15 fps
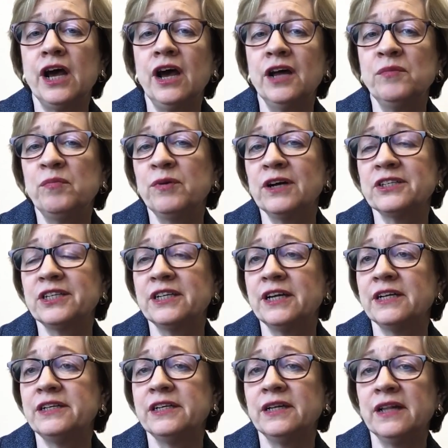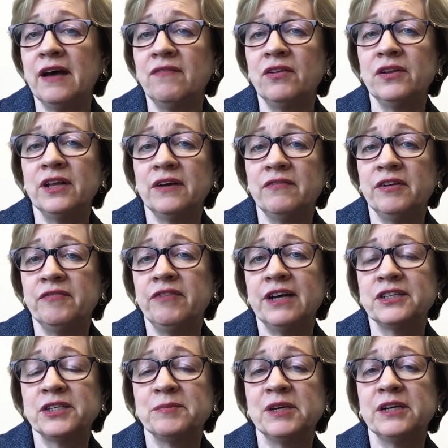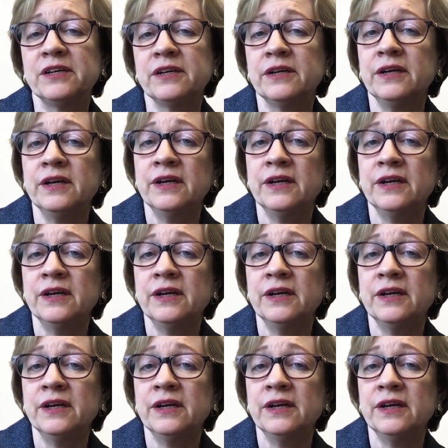an unprecedented level of investment.